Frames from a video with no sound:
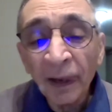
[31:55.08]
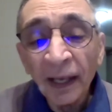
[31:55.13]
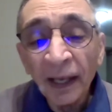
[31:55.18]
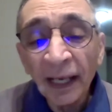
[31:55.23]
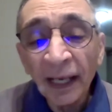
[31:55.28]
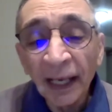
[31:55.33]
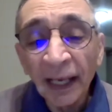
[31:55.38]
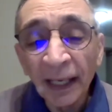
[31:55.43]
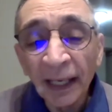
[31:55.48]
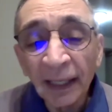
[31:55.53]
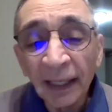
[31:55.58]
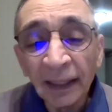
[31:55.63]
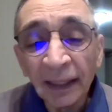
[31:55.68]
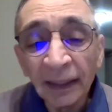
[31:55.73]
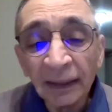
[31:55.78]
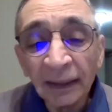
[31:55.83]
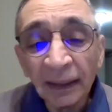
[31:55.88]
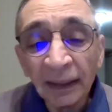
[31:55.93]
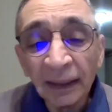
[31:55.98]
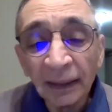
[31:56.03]
And
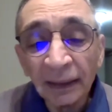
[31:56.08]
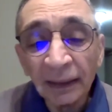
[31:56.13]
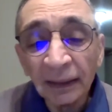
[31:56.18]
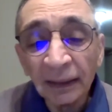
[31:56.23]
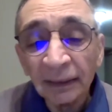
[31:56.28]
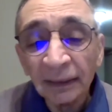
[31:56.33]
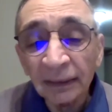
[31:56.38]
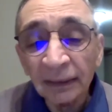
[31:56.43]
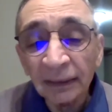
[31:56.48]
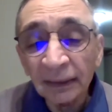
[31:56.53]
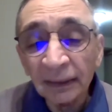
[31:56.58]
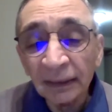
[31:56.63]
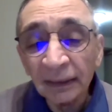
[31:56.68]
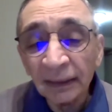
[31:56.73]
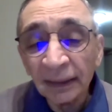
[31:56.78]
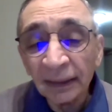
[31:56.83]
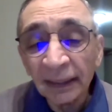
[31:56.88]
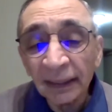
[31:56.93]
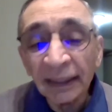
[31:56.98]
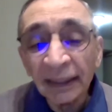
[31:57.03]

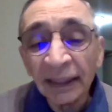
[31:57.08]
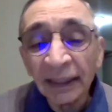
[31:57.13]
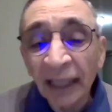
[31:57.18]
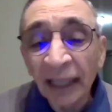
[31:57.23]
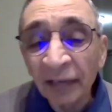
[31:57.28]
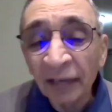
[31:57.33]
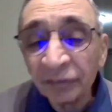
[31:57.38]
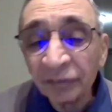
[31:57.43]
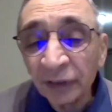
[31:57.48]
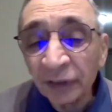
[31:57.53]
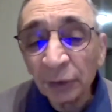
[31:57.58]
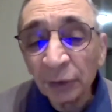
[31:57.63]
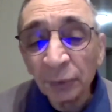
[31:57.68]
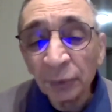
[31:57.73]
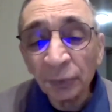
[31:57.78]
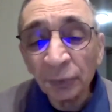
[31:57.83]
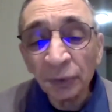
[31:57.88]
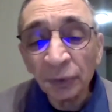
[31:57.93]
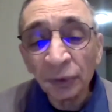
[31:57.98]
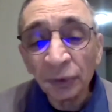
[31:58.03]
in the
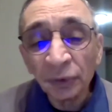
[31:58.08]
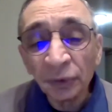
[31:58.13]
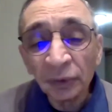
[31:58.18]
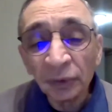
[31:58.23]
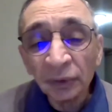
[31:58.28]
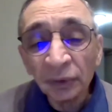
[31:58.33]
afternoons,